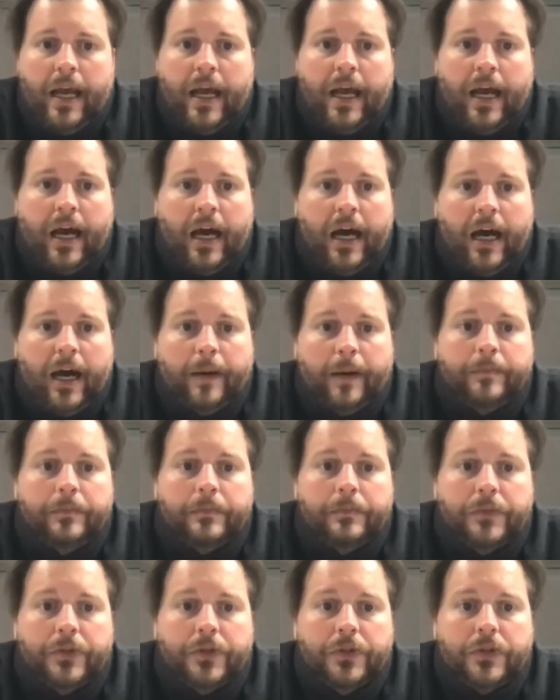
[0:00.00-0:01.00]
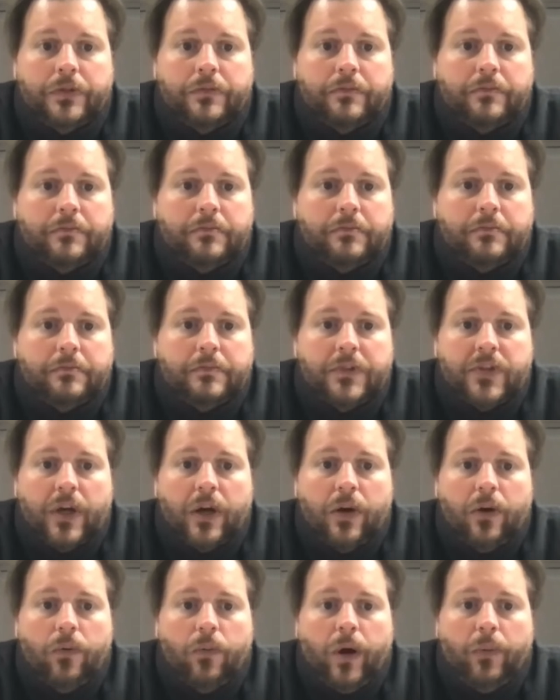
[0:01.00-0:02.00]
Um,
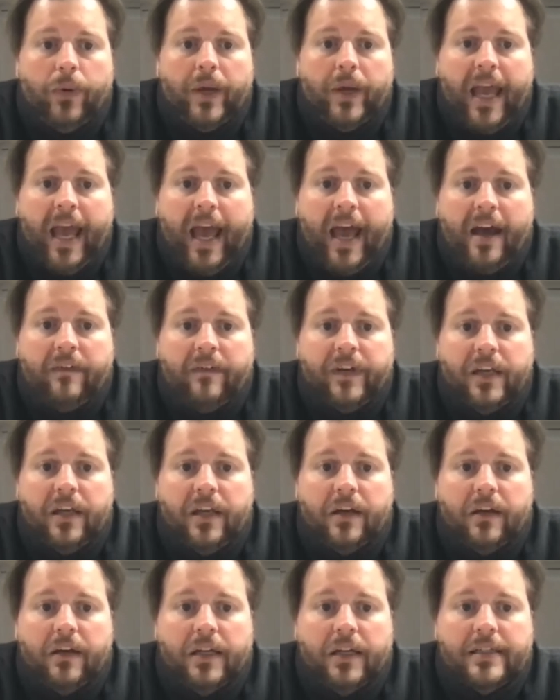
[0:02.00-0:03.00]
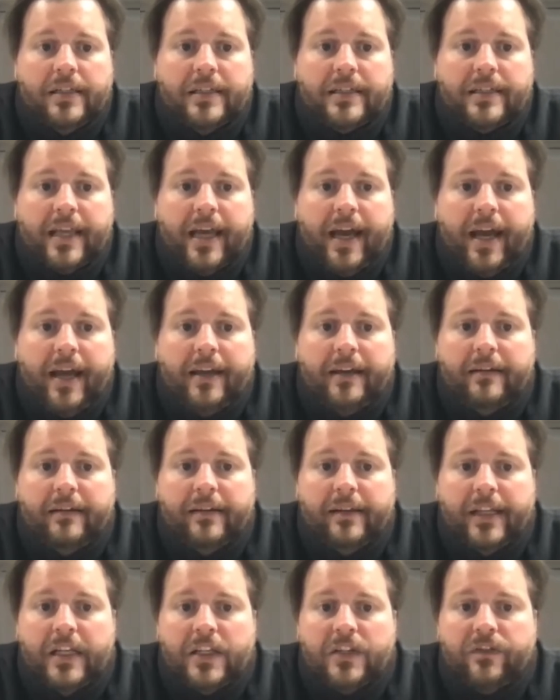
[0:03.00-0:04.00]
so what we have here is that
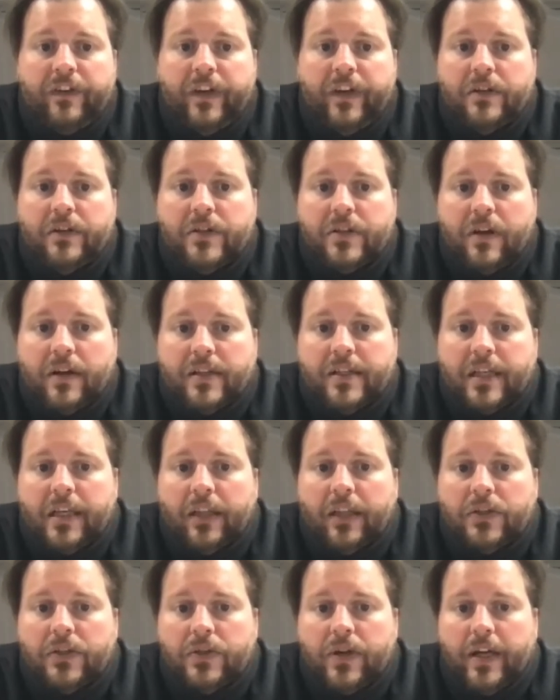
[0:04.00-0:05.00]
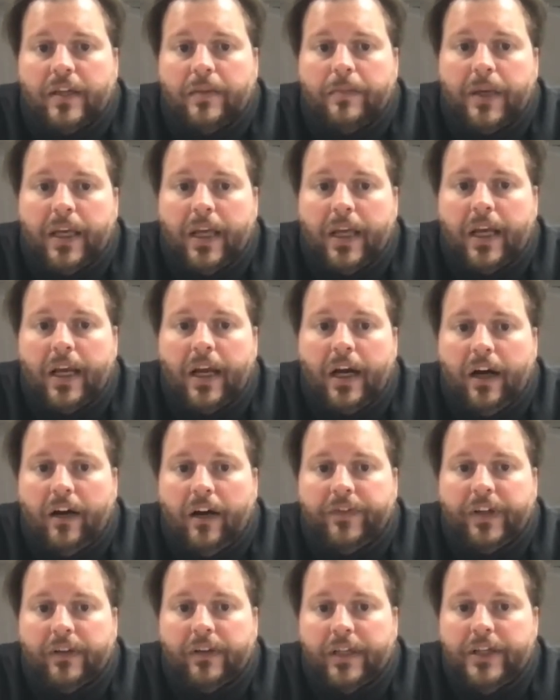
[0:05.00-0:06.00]
these figures start to illustrate the beginning
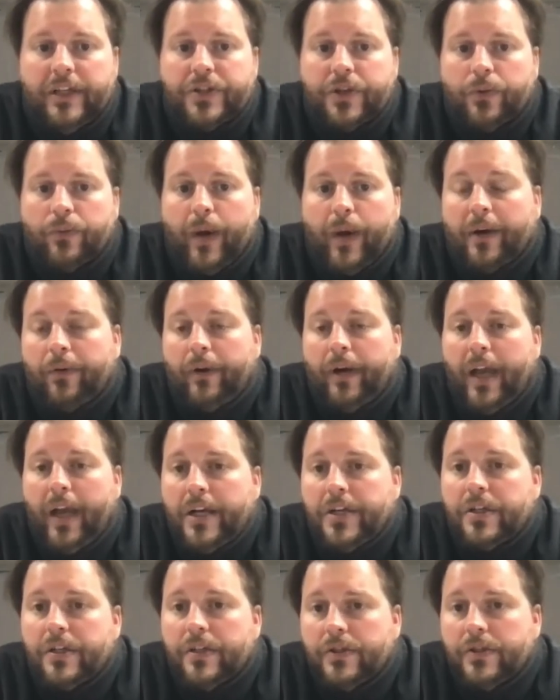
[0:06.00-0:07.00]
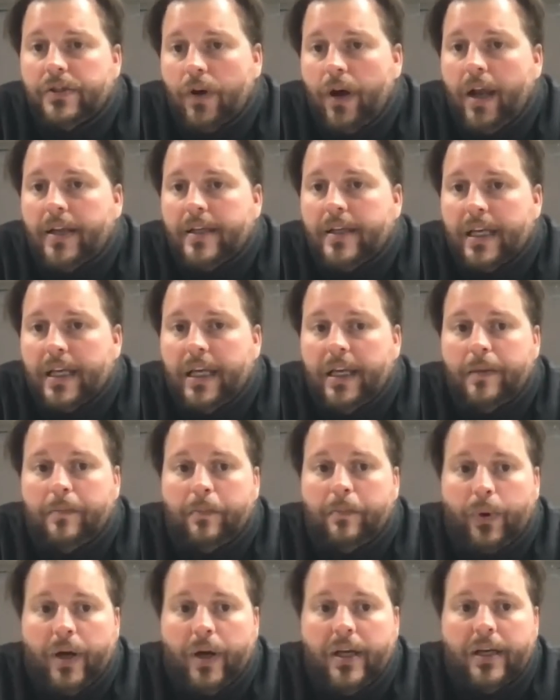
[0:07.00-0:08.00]
of the leisure recreation trend in
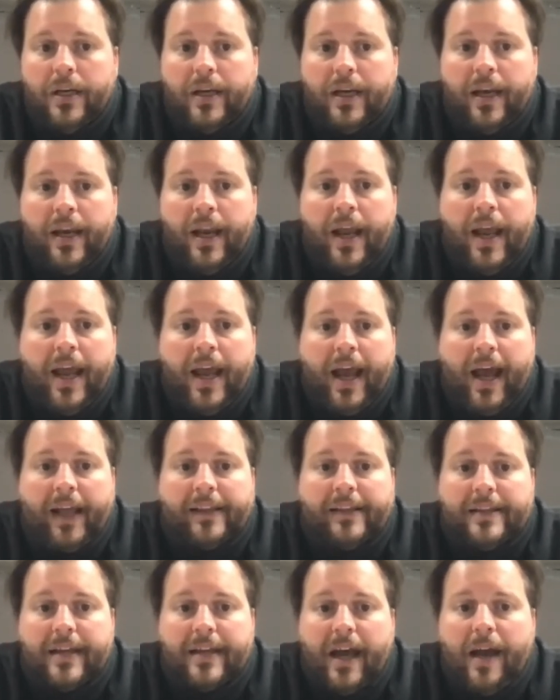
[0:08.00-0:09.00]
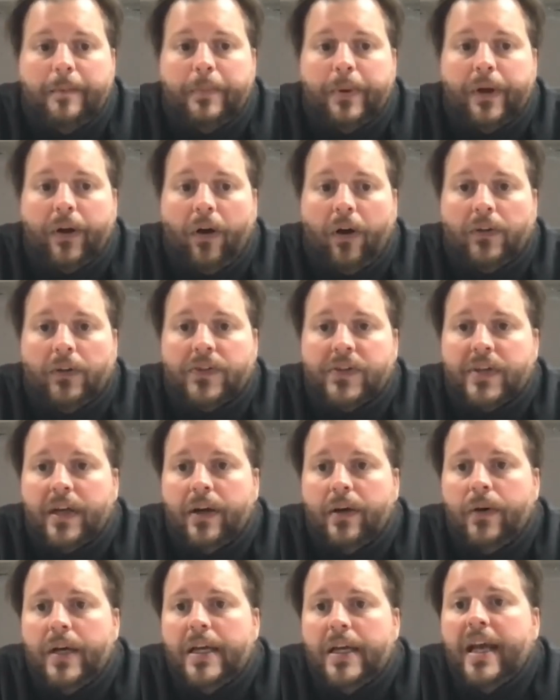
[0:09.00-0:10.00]
Britain at the time, but
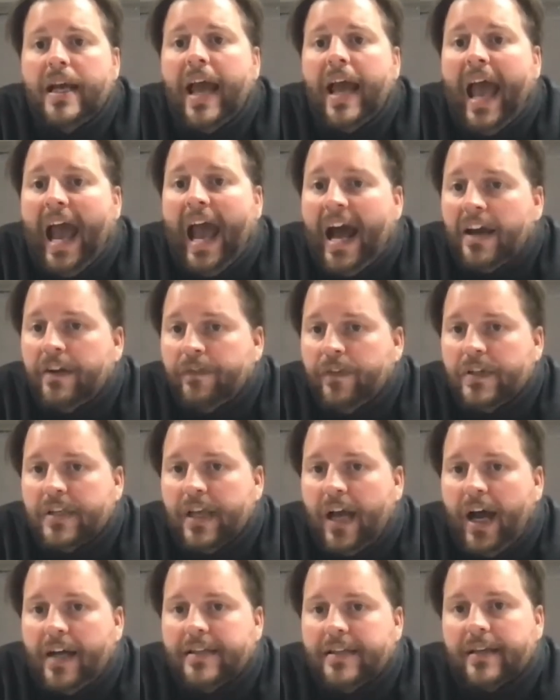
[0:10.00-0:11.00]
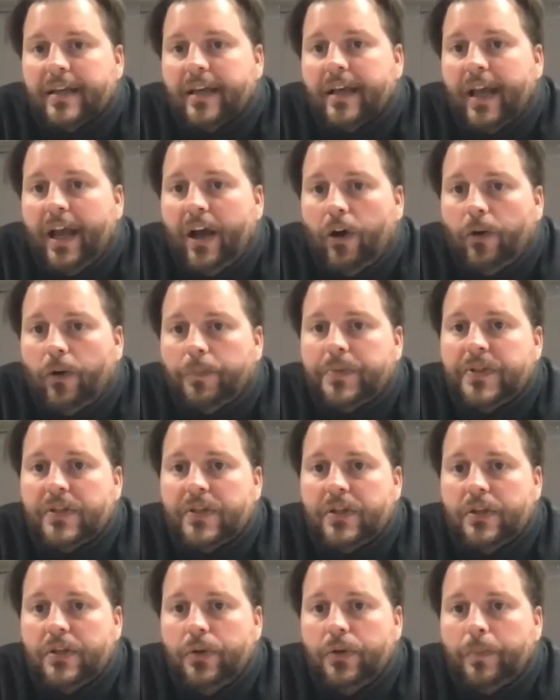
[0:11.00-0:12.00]
also advertising helps to